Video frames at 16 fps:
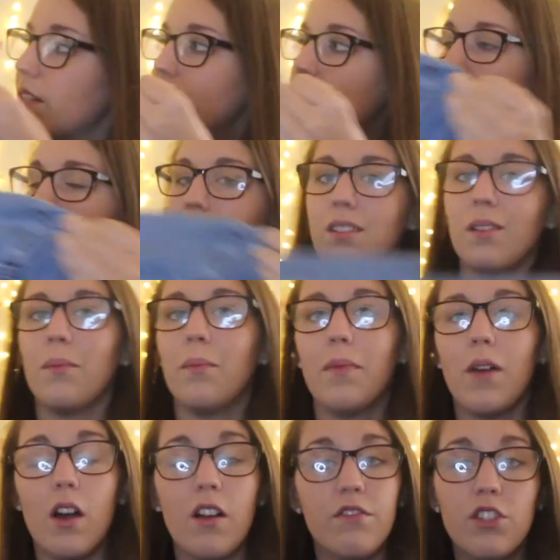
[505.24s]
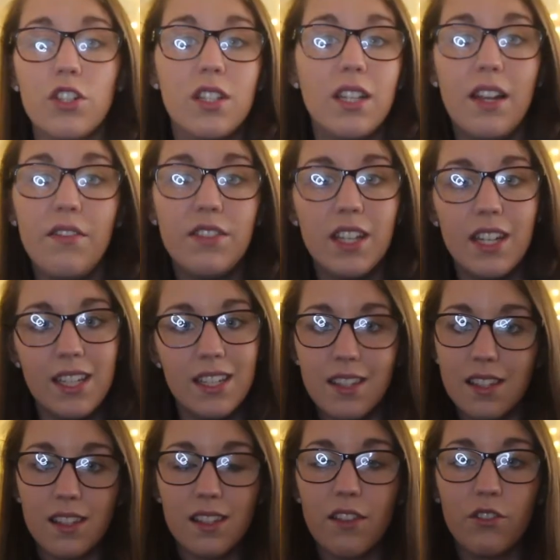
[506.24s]
it's just, I've just lived in it
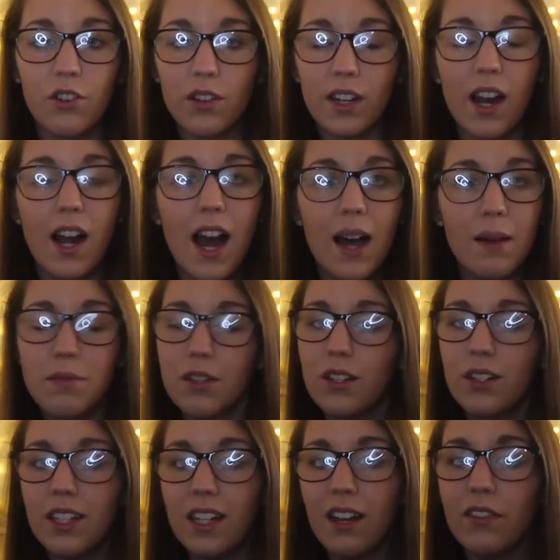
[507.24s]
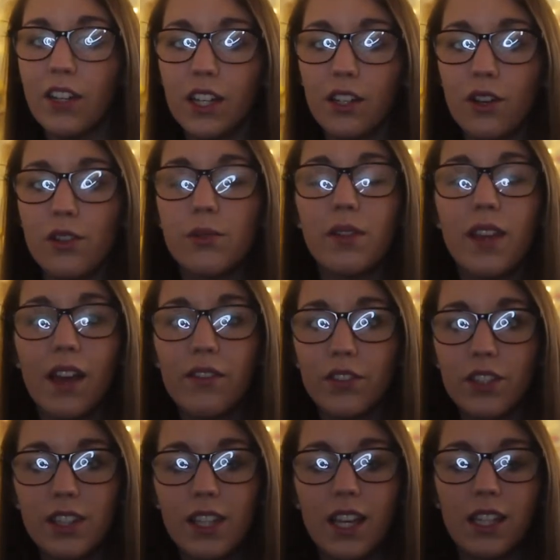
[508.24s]
since I've got it. I absolutely love it. It goes with
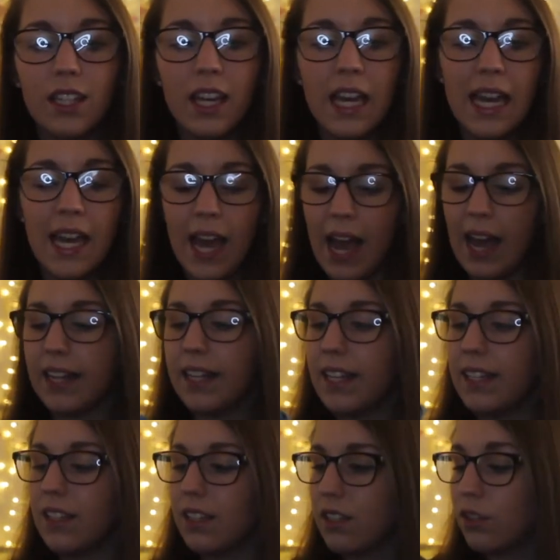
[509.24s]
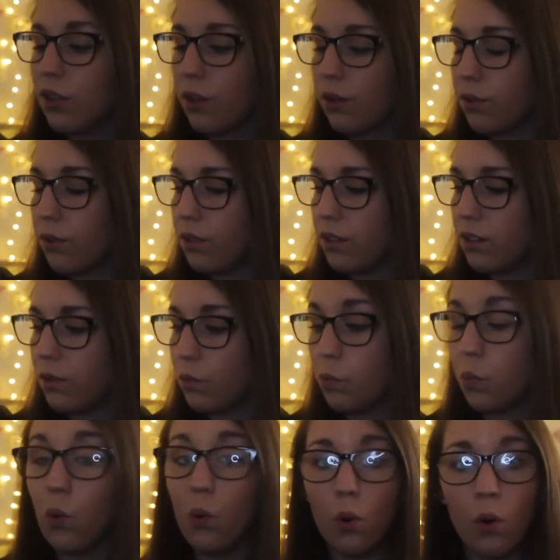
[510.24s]
everything, and it's so
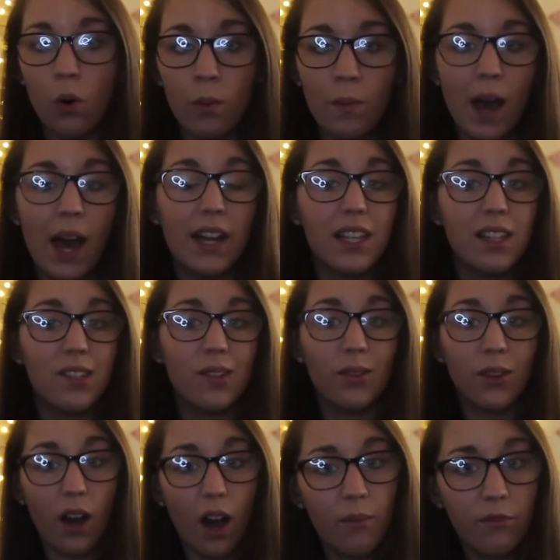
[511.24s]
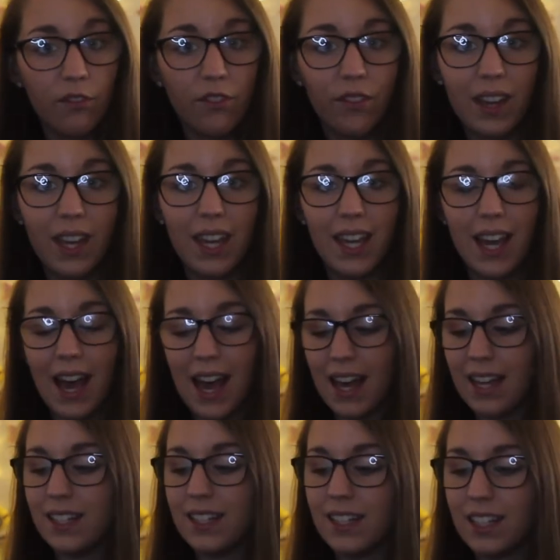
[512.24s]
warm and it's so comfy,
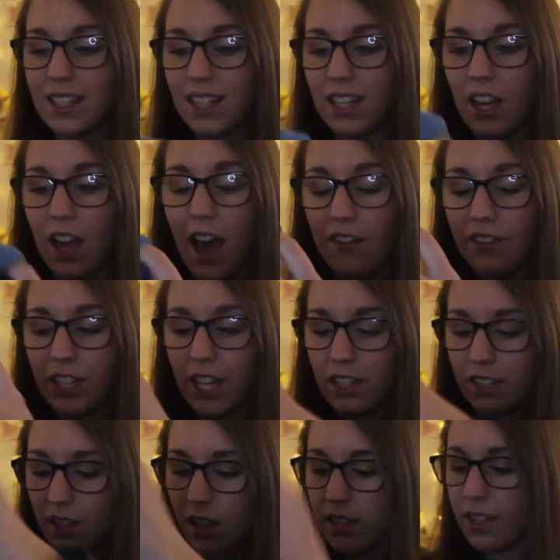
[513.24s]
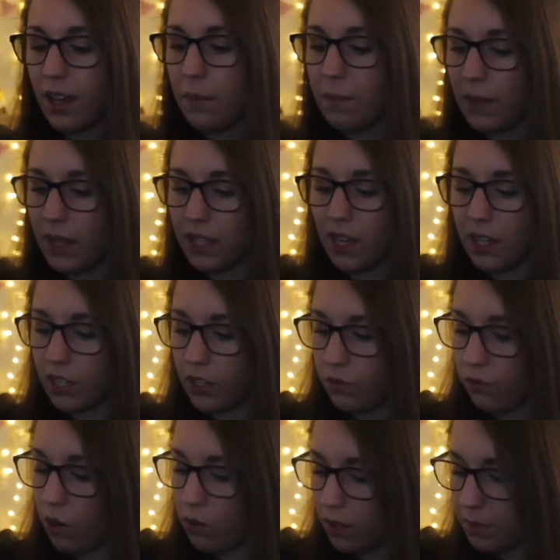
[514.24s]
and having it a size up meant that I
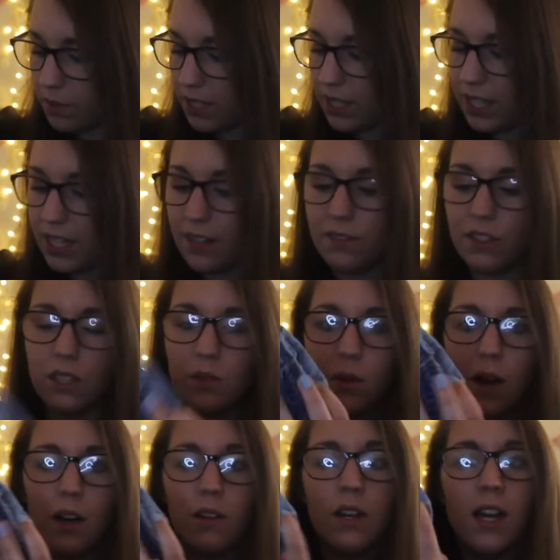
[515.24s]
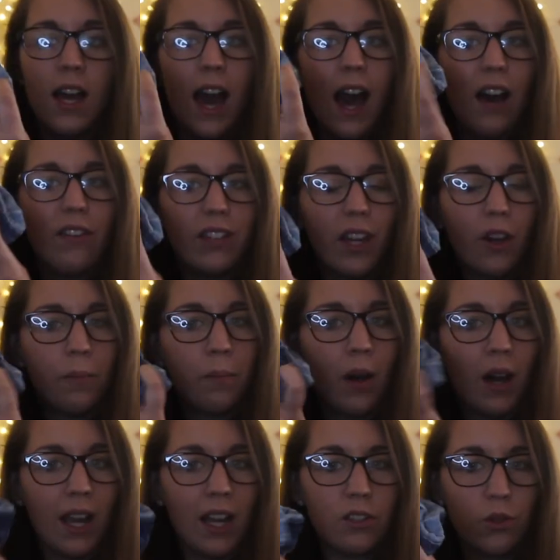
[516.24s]
could roll up the sleeves as well. Having it at
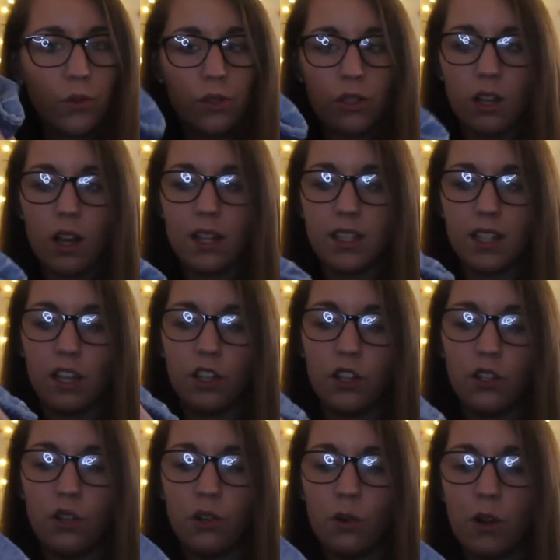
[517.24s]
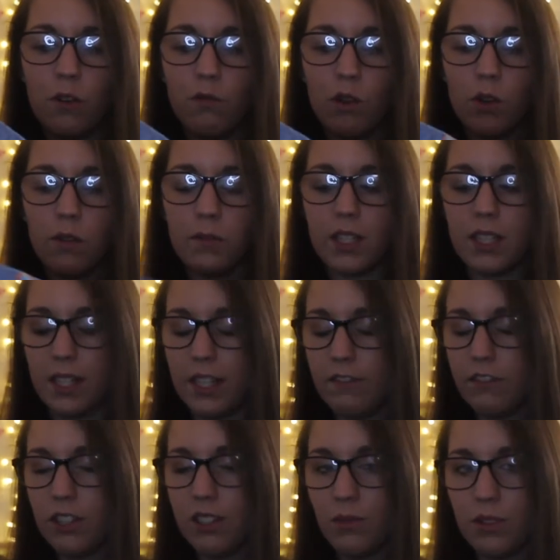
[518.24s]
my actual size, I couldn't quite roll up the
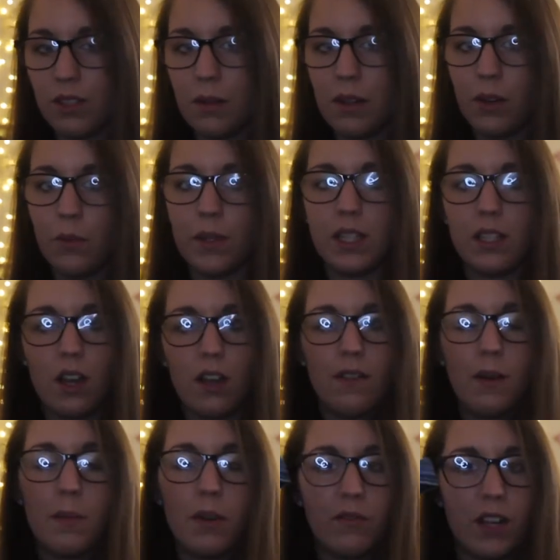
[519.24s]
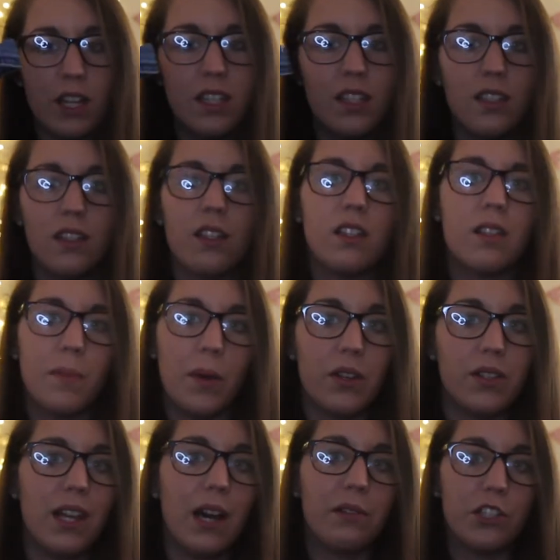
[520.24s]
sleeves because it was a little bit tight around my wrist, so I
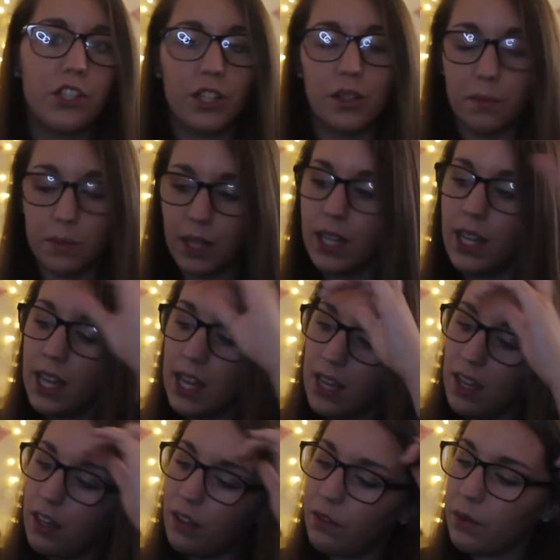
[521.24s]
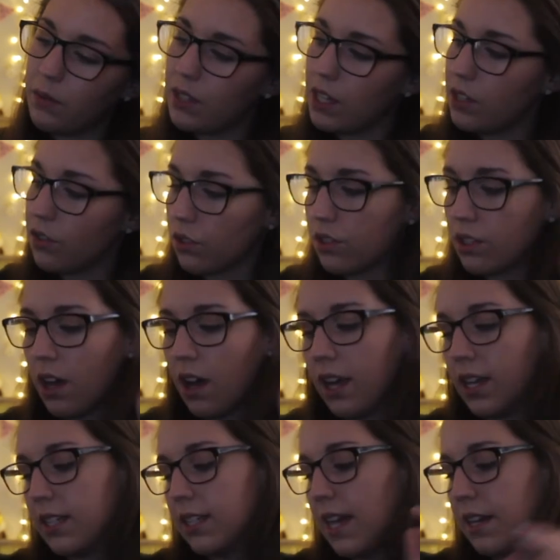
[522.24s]
suppose how it should be if it was in your
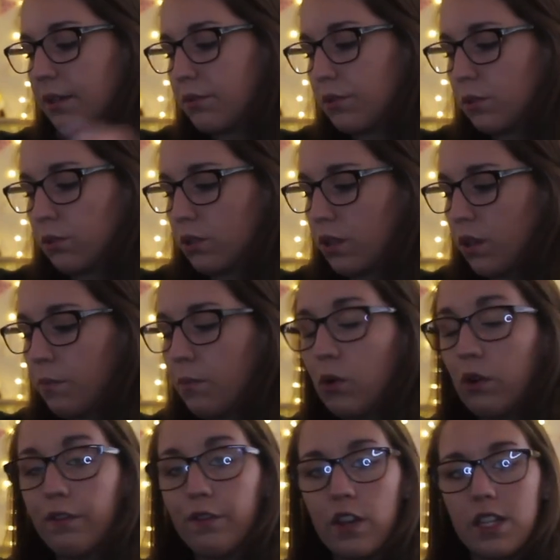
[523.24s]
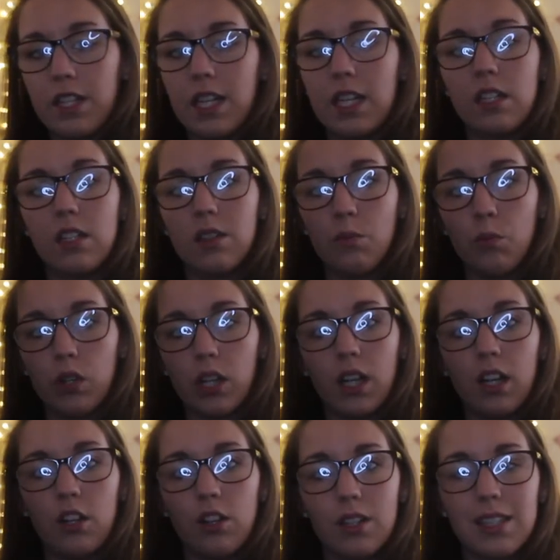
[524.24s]
size. And it was also more fitted than what
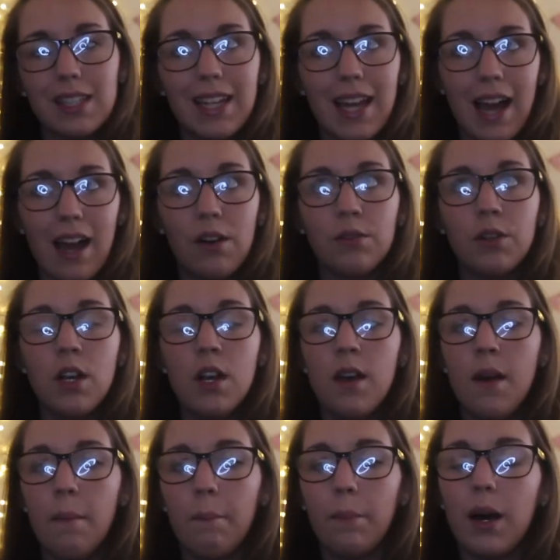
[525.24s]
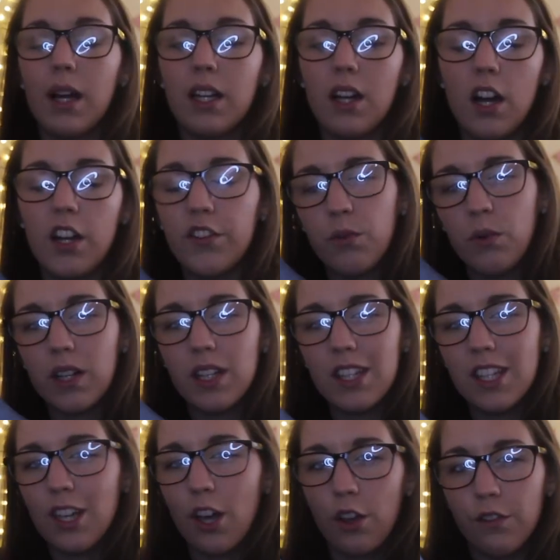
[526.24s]
it looks now, but I kind of
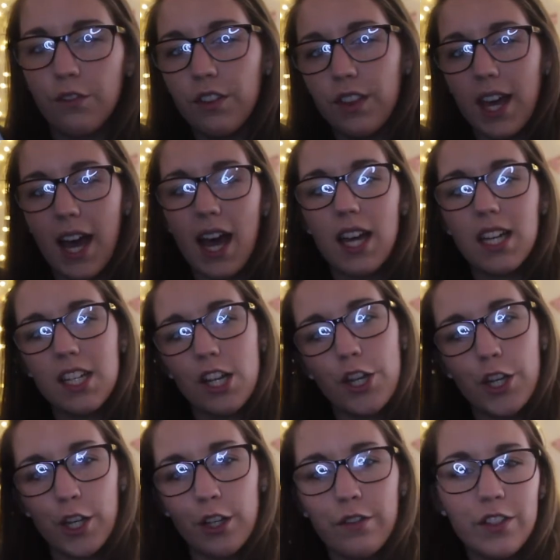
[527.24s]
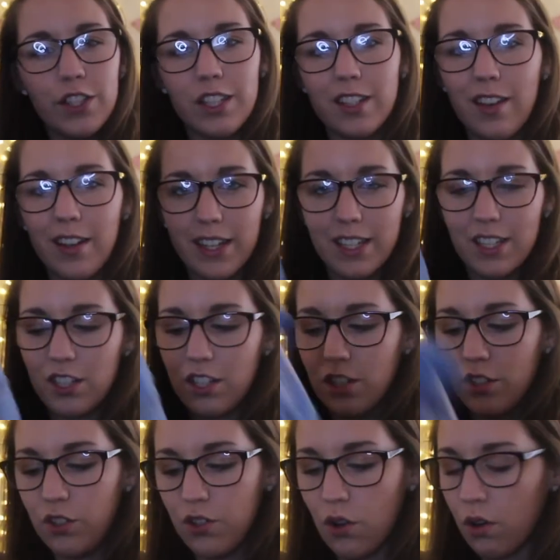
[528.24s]
wanted to go for that
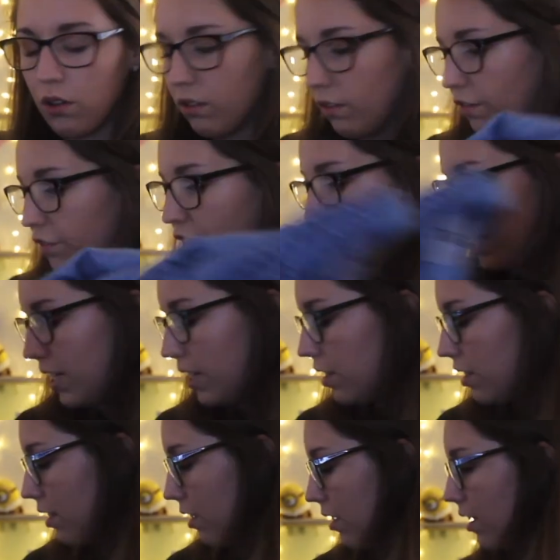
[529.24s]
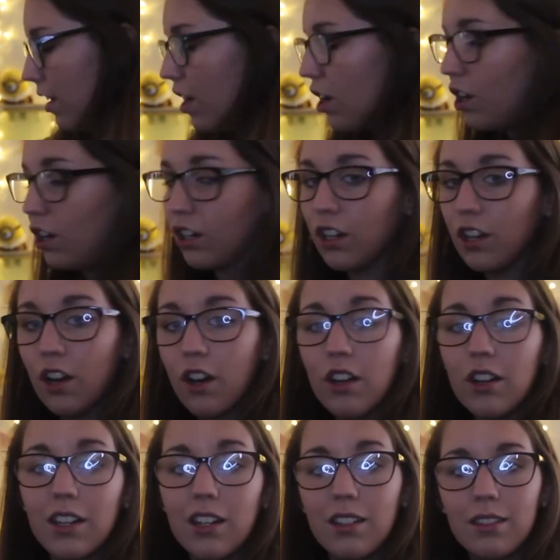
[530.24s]
oversized, not fitted
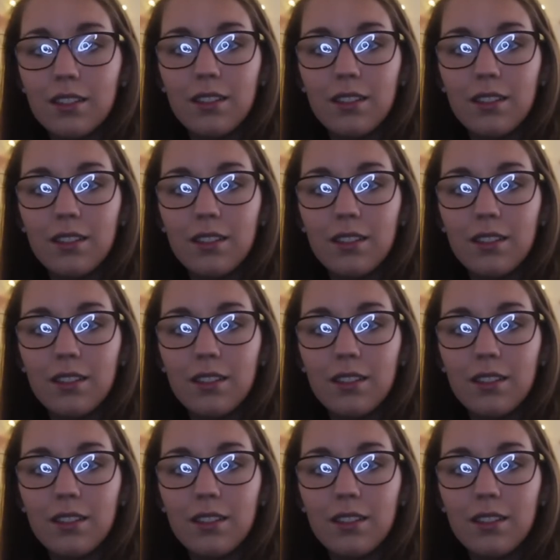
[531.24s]
look.